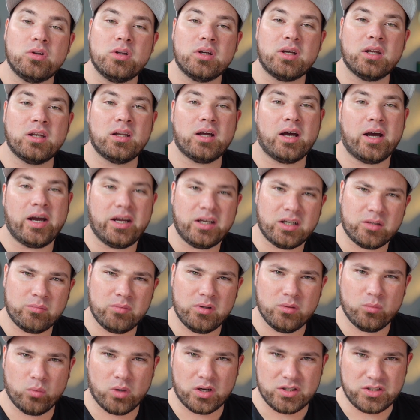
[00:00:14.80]
you can either
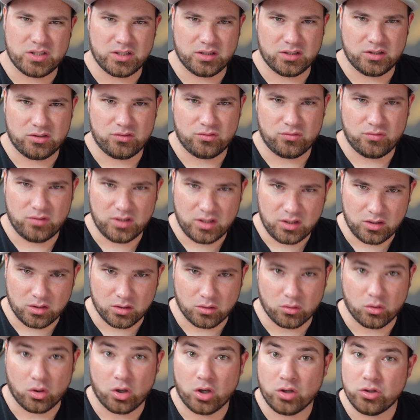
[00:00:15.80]
be watching this
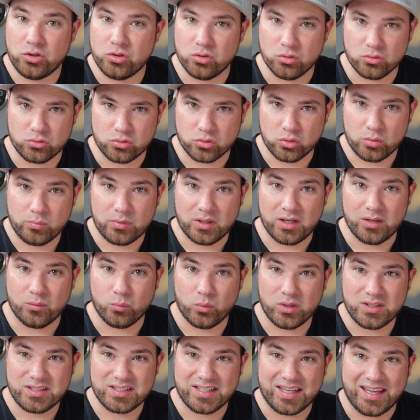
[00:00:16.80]
video on YouTube, in
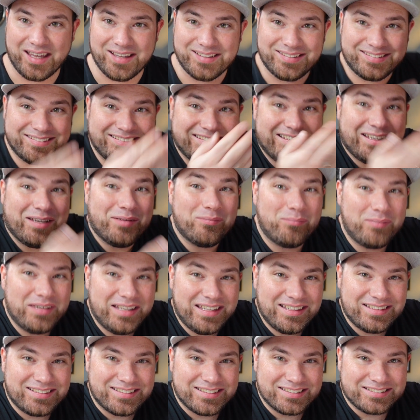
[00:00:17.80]
which case,
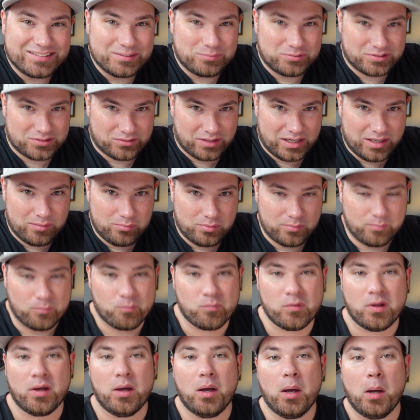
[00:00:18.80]
please subscribe,
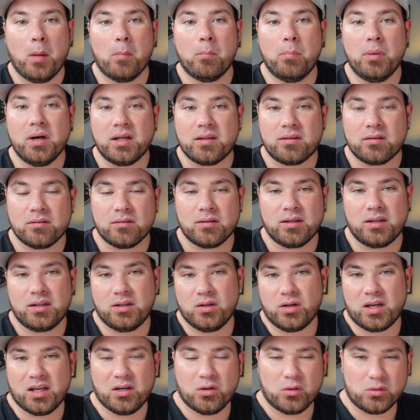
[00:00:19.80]
but
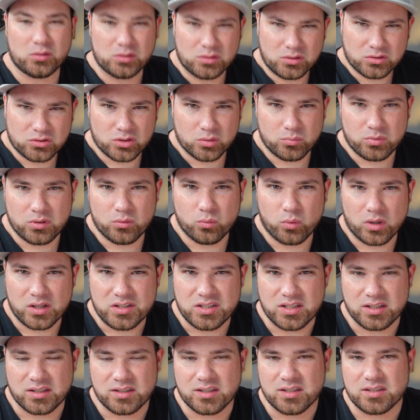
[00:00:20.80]
you can also be
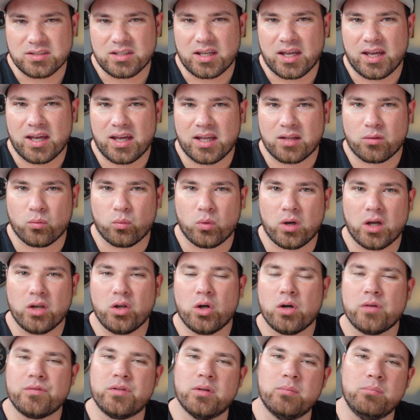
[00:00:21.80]
watching this at one
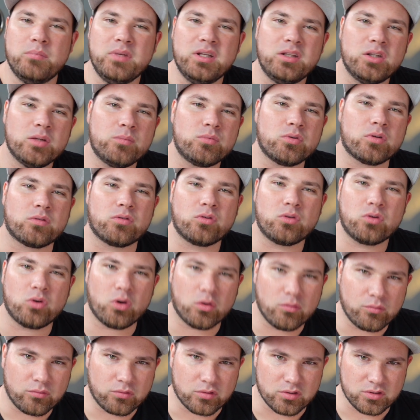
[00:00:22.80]
of the meetups or
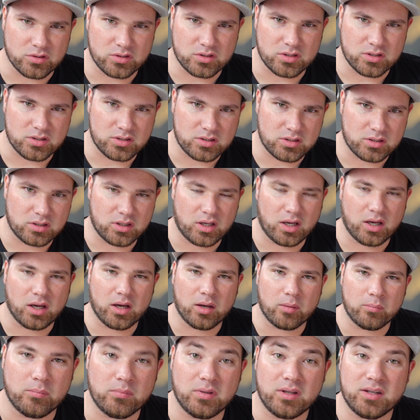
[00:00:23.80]
conferences,
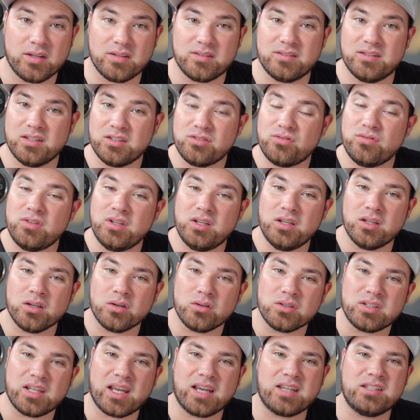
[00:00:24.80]
because this
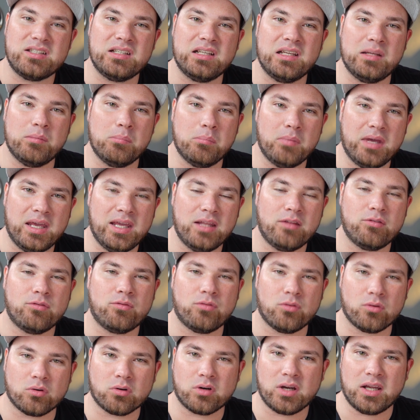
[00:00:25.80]
video is actually made
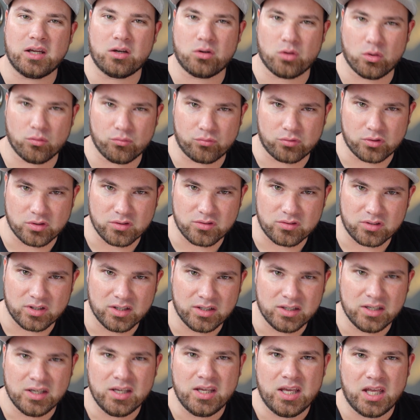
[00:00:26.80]
for a conference.
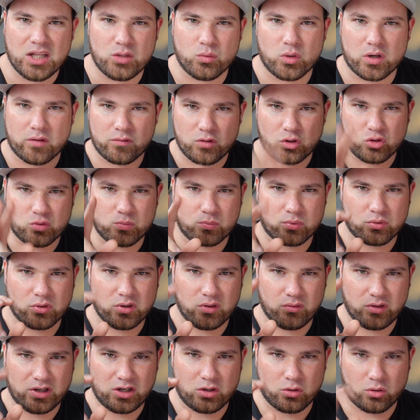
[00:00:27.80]
It's one of those
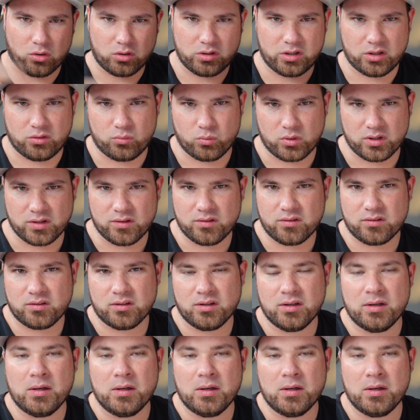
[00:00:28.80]
pre-recorded ones.